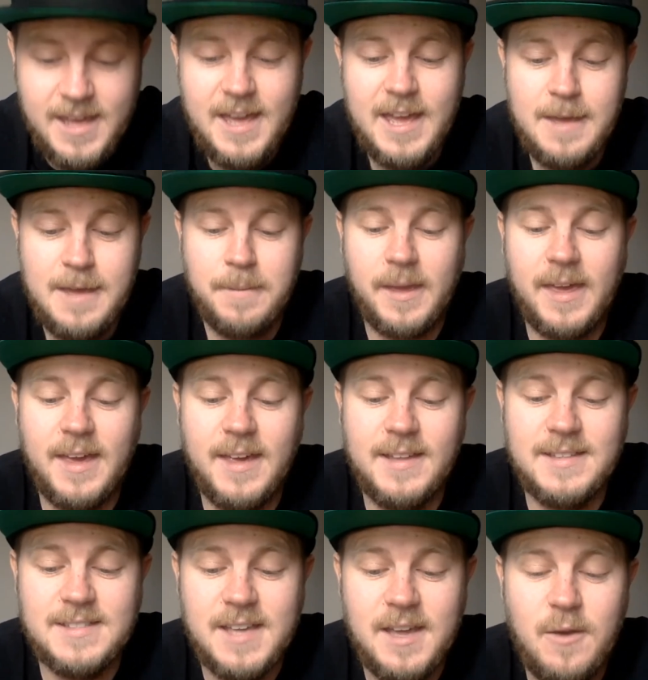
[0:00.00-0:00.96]
He
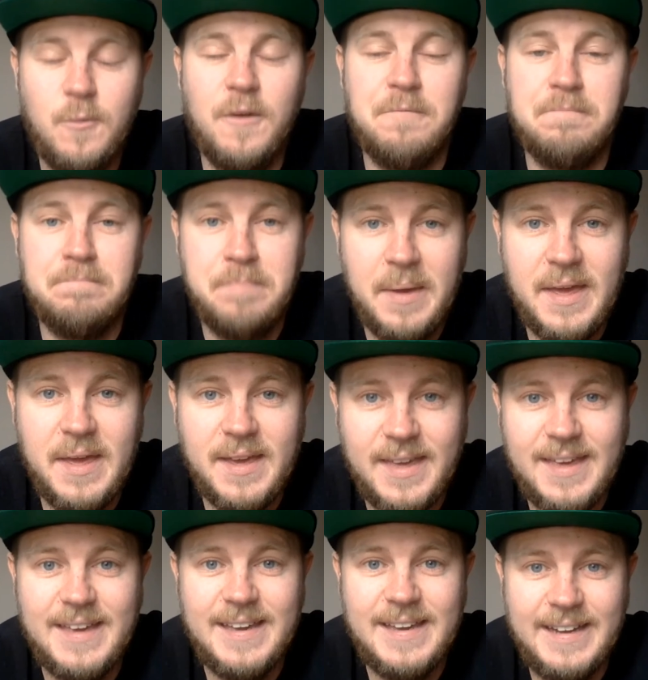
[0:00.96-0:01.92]
begins with Big
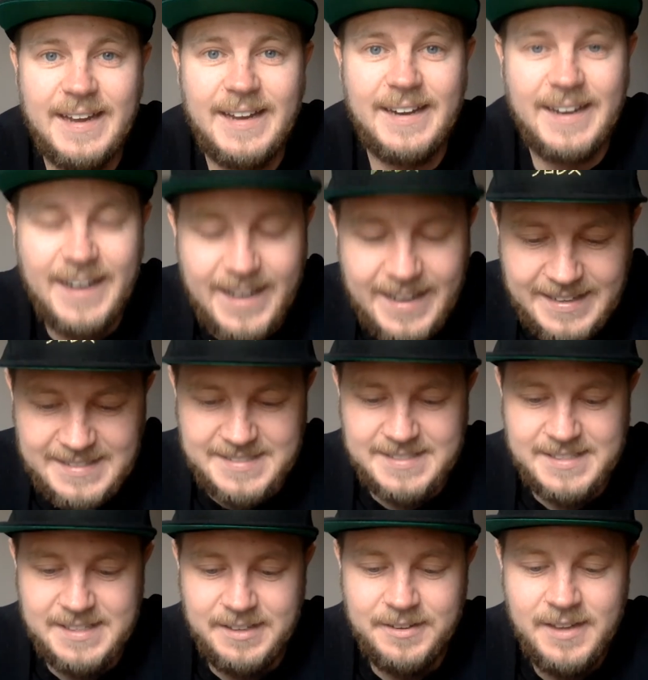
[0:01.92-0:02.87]
E
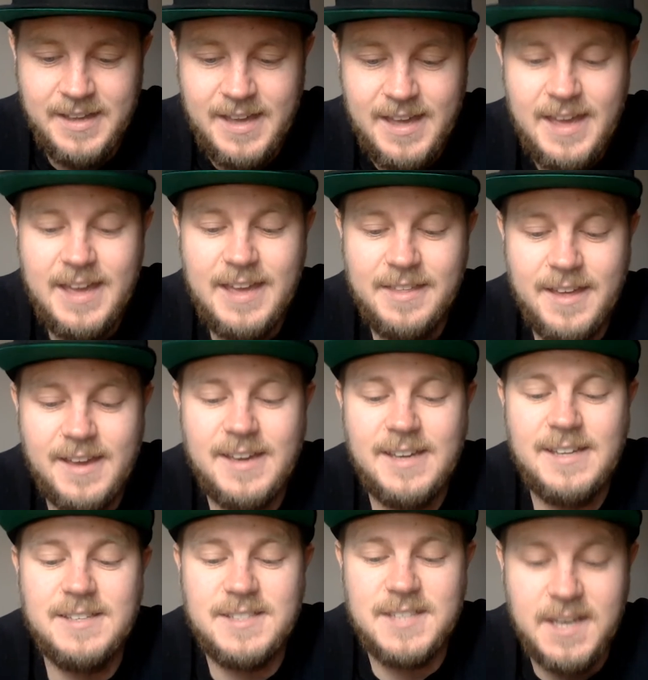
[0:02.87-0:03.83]
Langston. He then
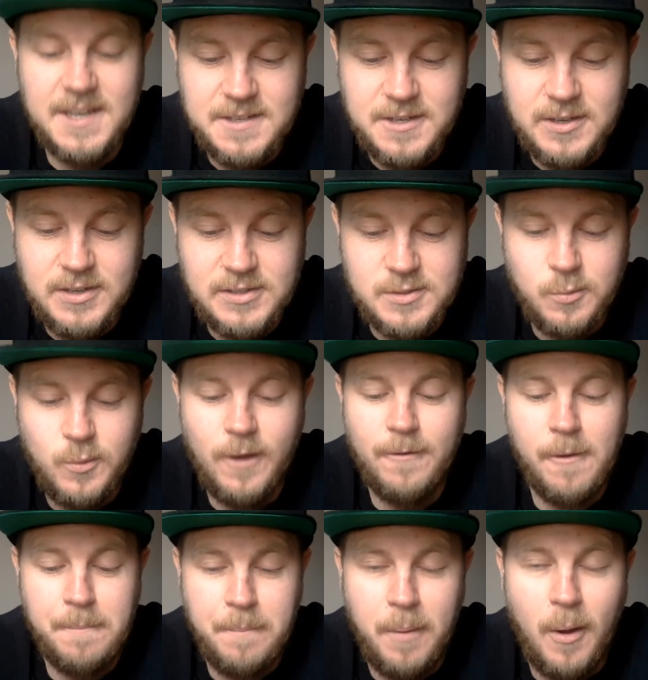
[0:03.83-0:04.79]
continues with
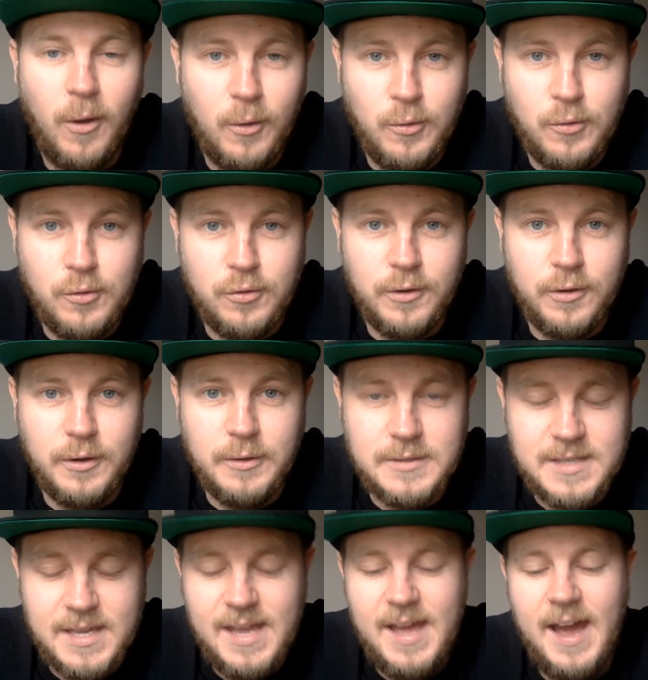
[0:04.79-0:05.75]
Apollo
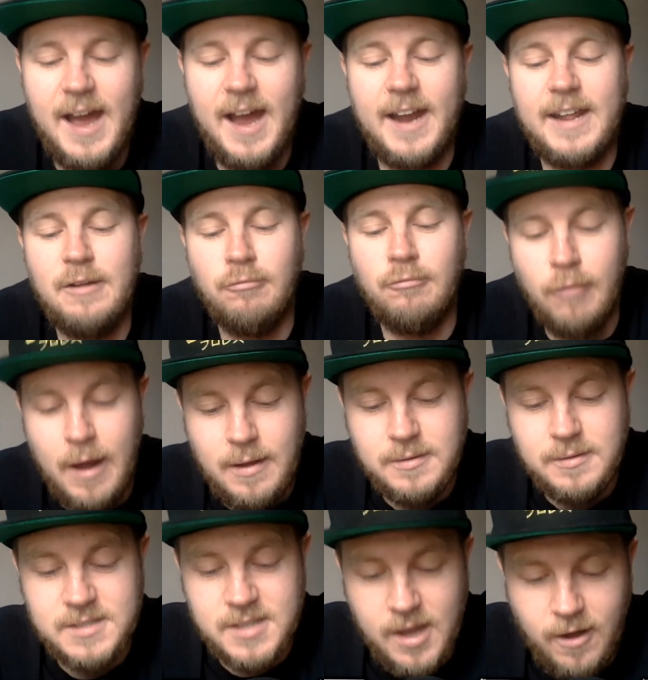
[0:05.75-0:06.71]
Crews, and he
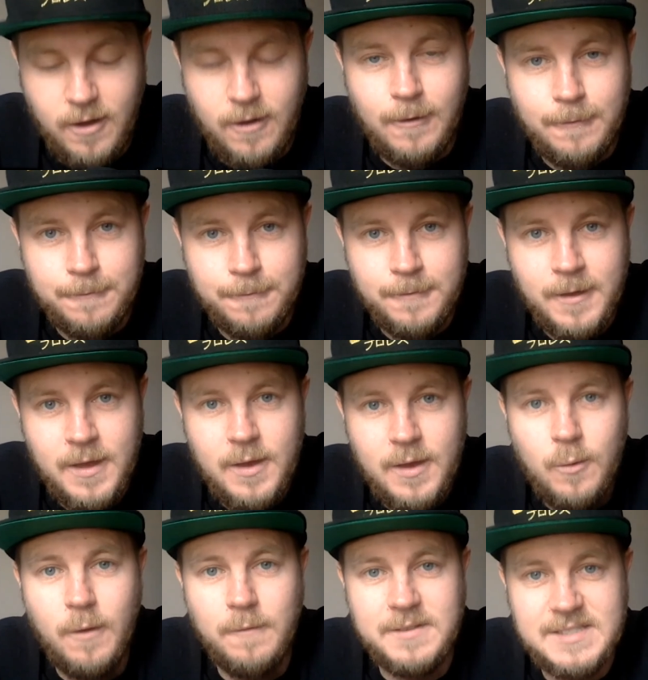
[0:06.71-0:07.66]
rounds it off
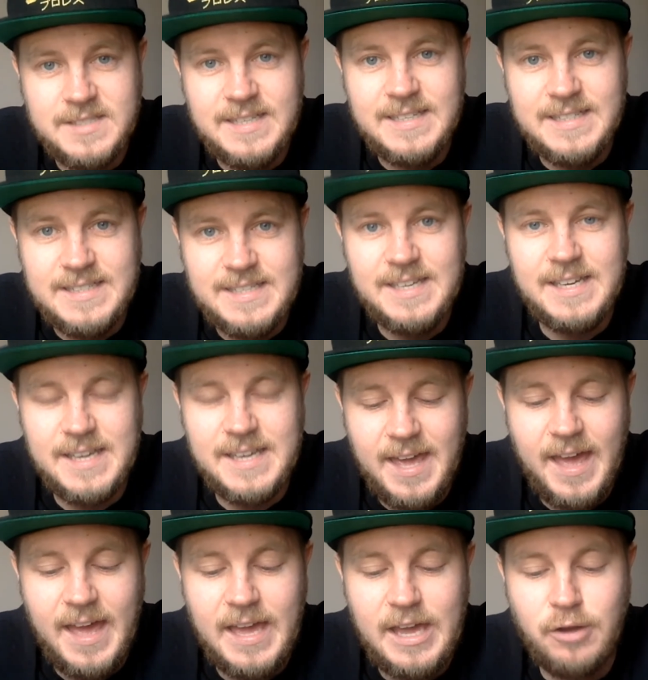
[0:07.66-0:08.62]
with
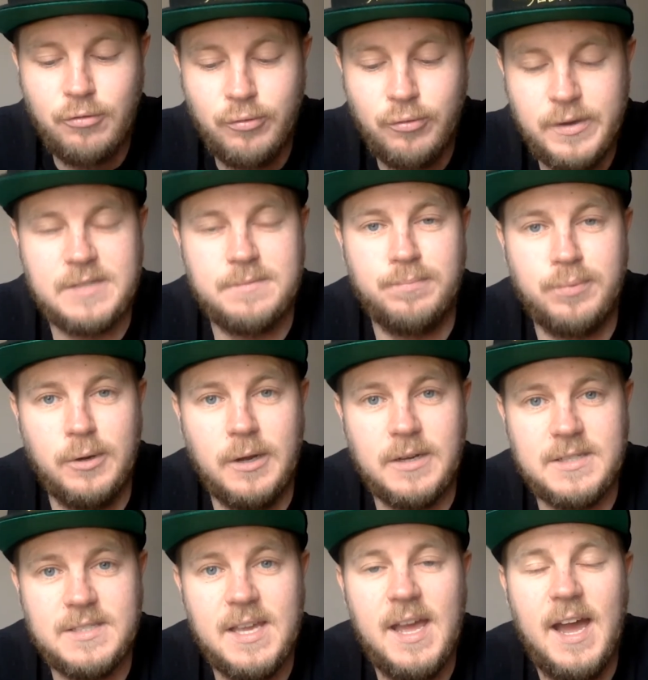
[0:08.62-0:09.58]
CCK, Chris
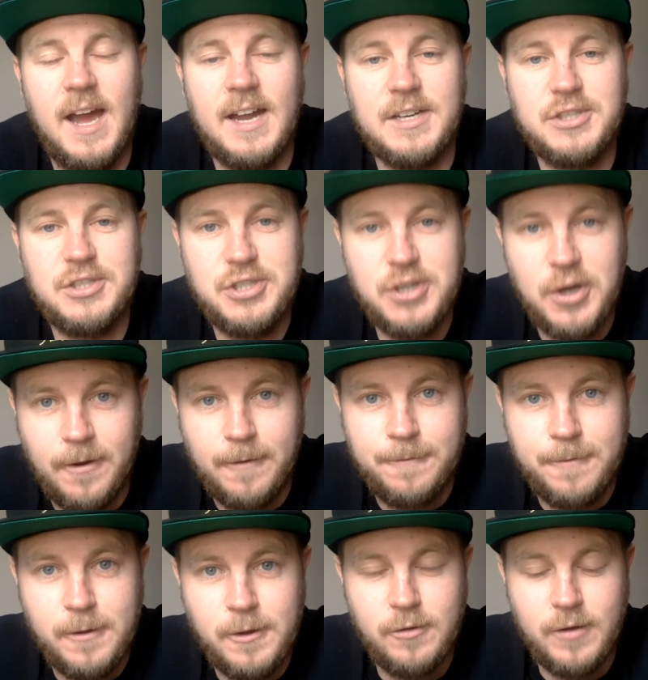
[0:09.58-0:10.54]
Brooks, and
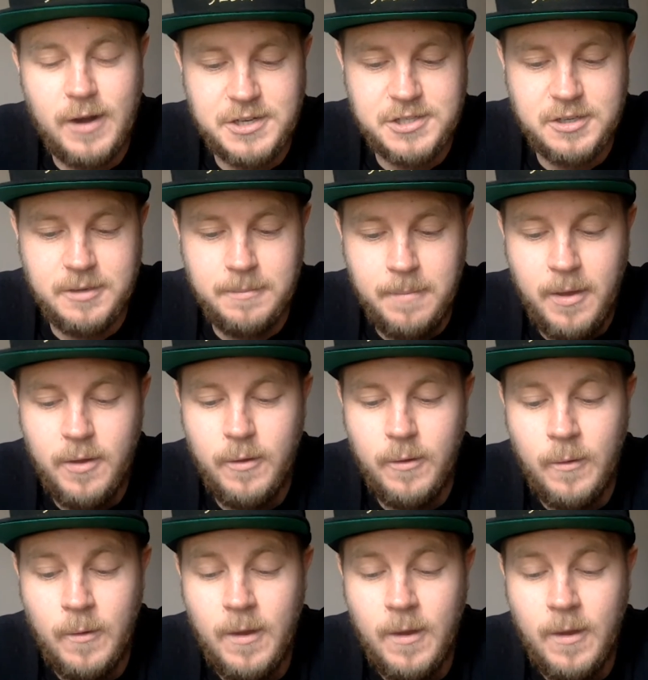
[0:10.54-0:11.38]
Jonathan Gresham, who